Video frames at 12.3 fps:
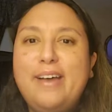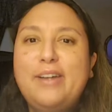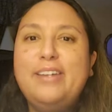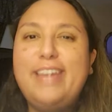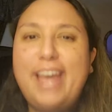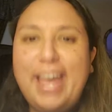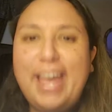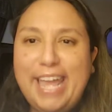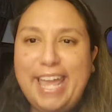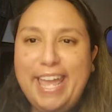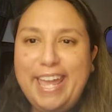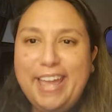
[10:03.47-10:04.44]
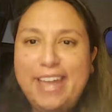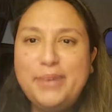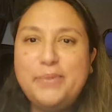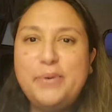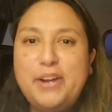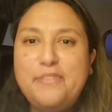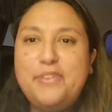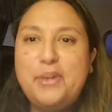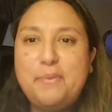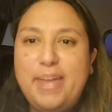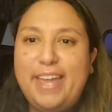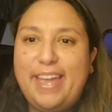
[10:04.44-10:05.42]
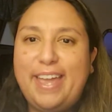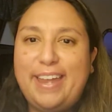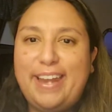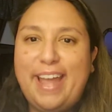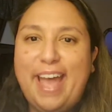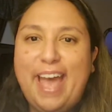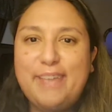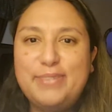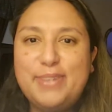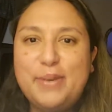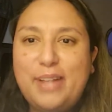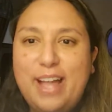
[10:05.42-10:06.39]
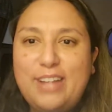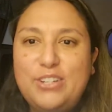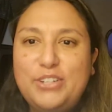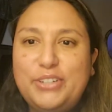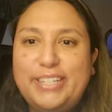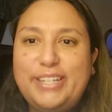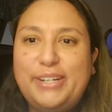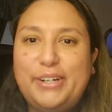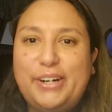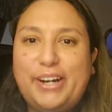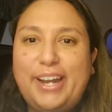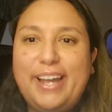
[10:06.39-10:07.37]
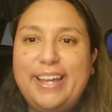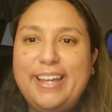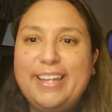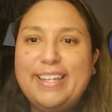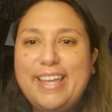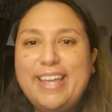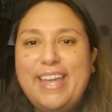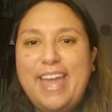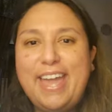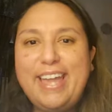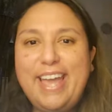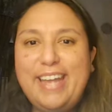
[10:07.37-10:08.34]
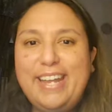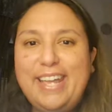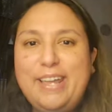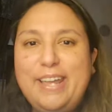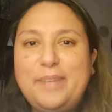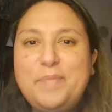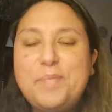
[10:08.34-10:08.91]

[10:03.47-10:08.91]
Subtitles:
Gunny, where have you been? I'm so glad you're in here. Hey, Gunny.